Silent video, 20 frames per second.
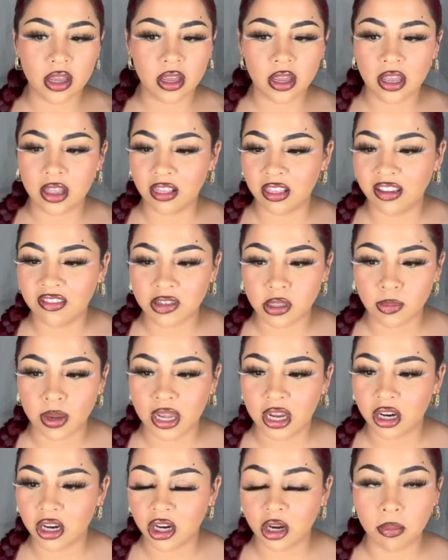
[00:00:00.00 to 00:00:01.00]
it leaves my
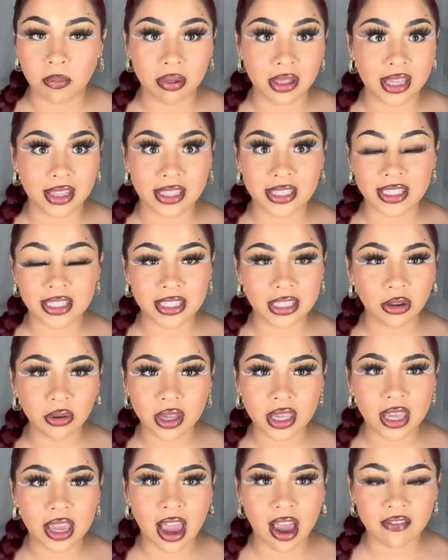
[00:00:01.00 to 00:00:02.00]
hair completely
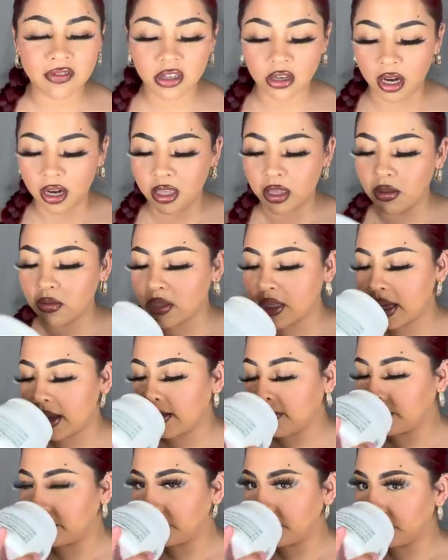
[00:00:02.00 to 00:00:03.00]
silky after I use
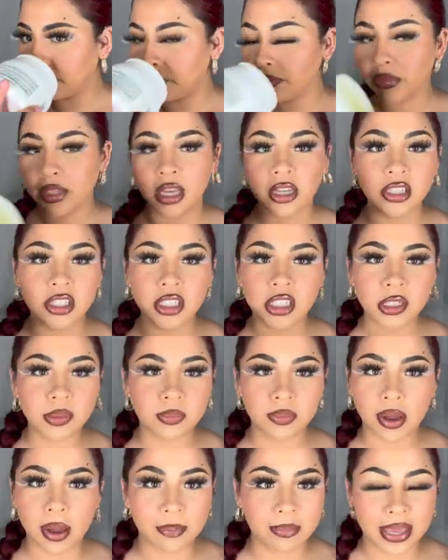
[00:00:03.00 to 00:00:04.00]
it. It's just
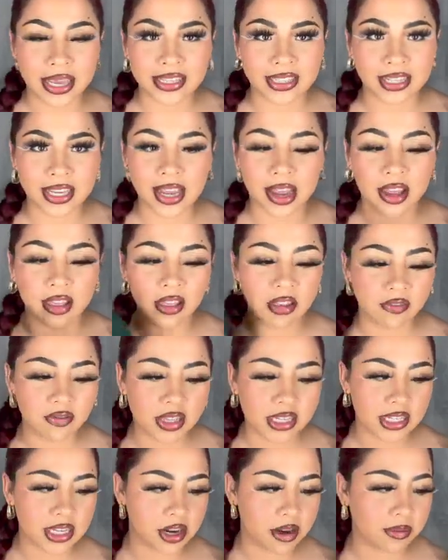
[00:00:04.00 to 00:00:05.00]
amazing. I love
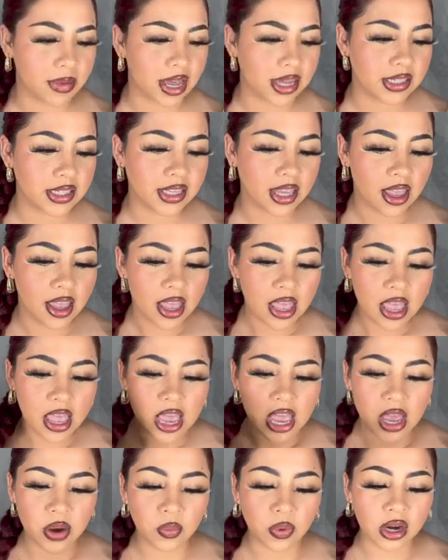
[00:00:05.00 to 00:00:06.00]
this hair mask.
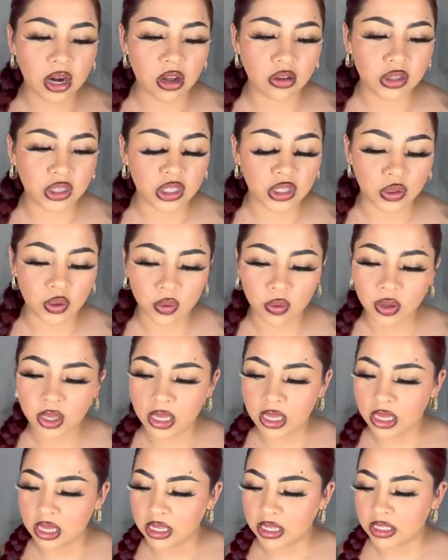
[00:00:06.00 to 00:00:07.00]
And what I'll do
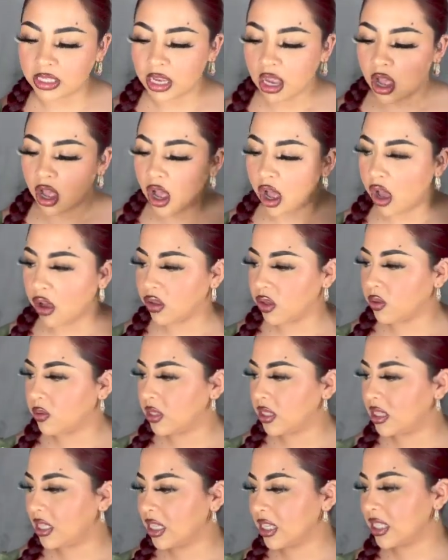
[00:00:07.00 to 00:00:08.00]
is I'll
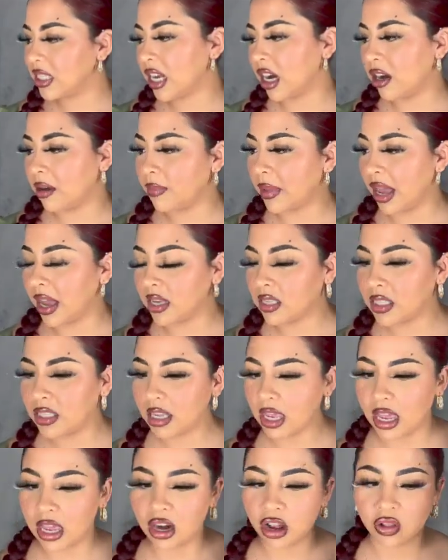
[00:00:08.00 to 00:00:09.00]
use this hair
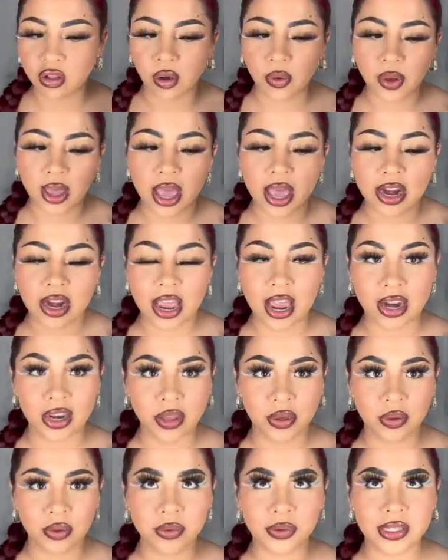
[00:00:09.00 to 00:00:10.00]
mask and I'll go ahead
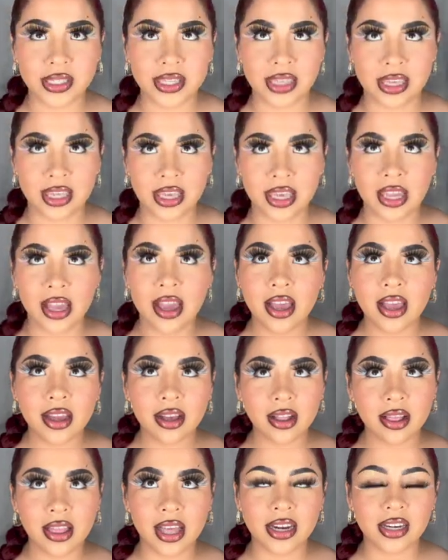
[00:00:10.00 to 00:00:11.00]
and use the
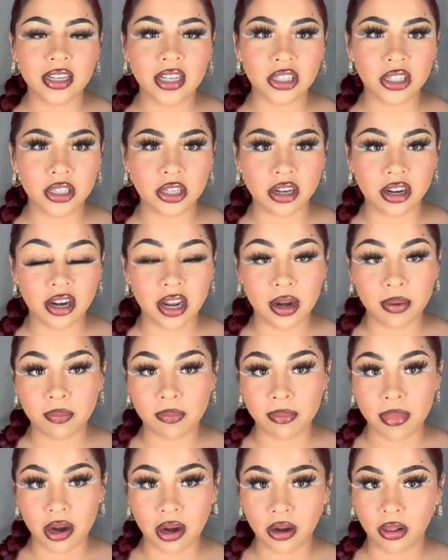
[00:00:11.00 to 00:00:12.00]
conditioner
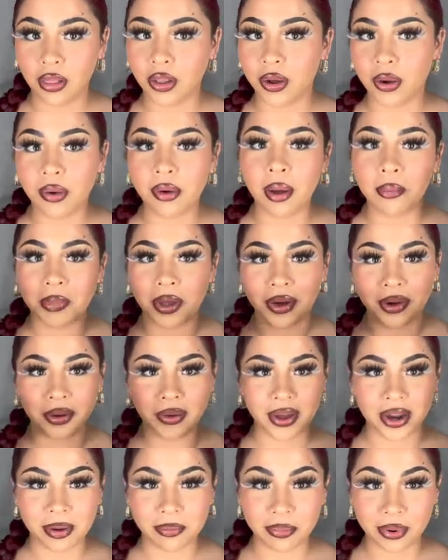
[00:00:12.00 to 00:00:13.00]
in Merlot. I'm going to go
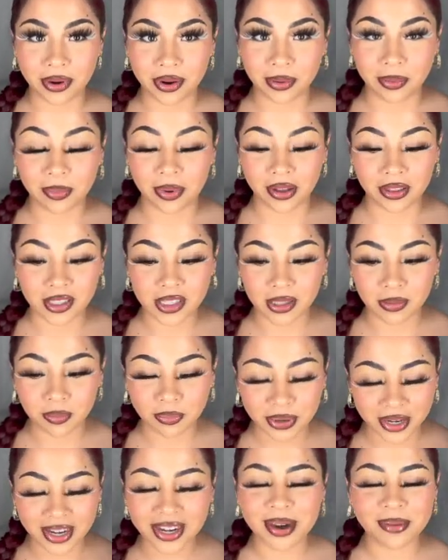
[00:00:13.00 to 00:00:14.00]
ahead and put
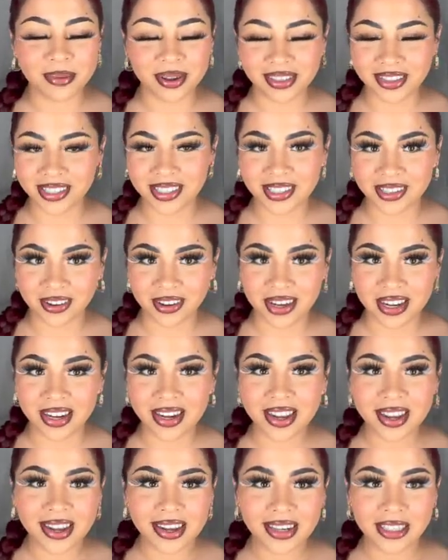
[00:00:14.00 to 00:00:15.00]
it up on the
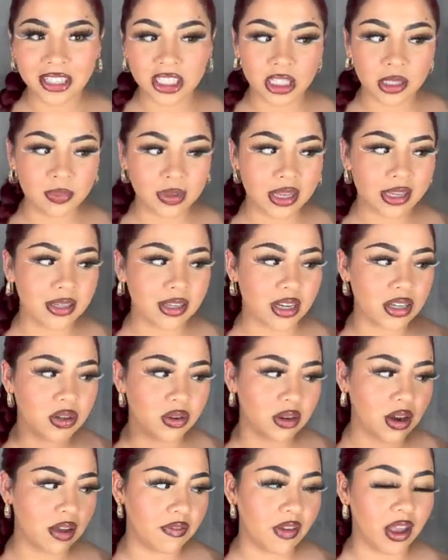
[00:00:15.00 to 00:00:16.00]
screen just because I
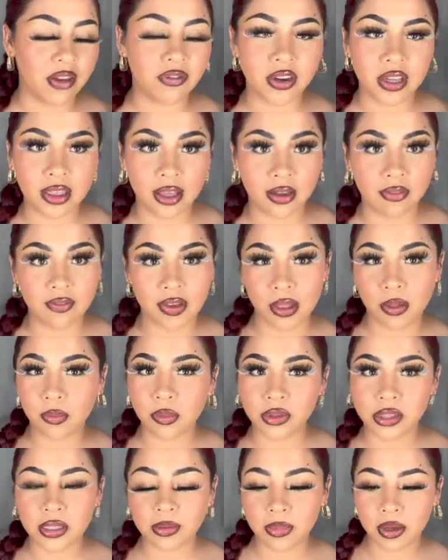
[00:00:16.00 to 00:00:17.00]
don't have everything
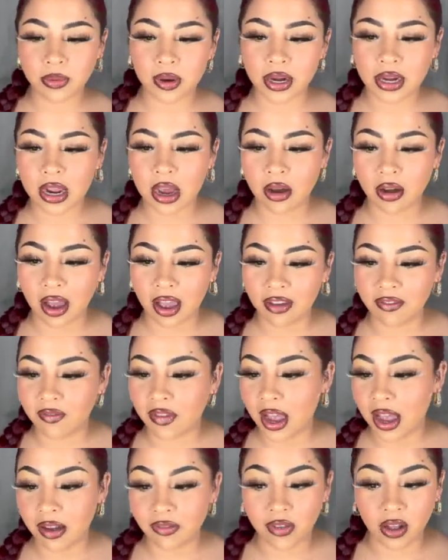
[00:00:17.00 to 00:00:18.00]
available to me right now. I
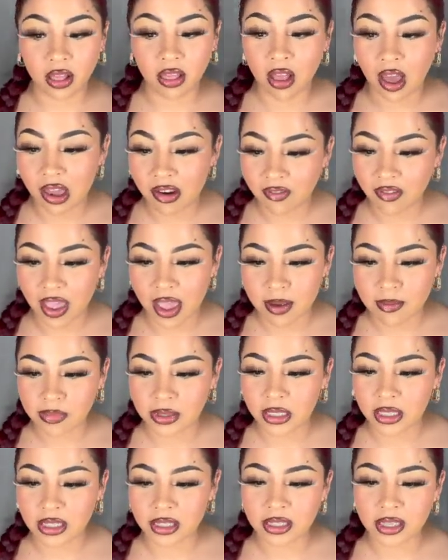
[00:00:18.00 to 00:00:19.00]
have a lot of
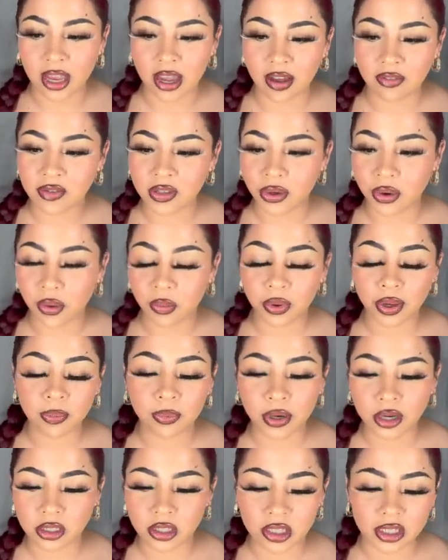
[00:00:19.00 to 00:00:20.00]
empties I have to go
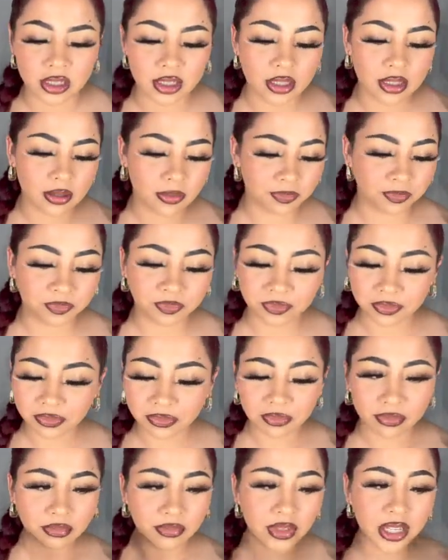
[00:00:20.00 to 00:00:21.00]
repurchase,
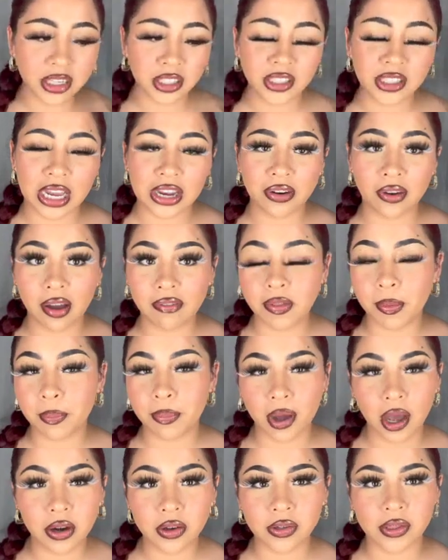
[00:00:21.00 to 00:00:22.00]
so I don't have the
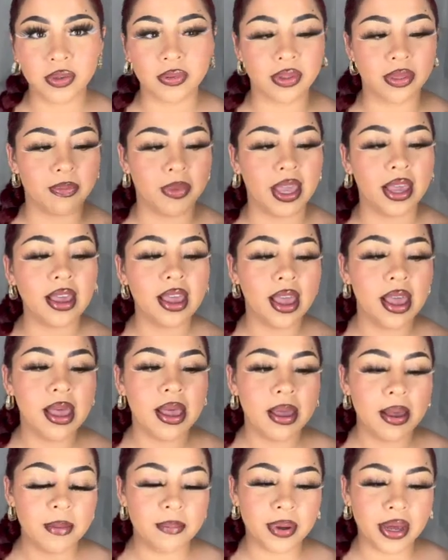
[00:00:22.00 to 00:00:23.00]
bottles with me.
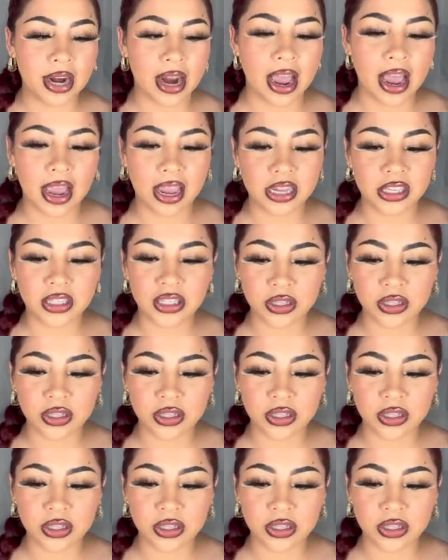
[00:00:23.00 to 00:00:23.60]
But I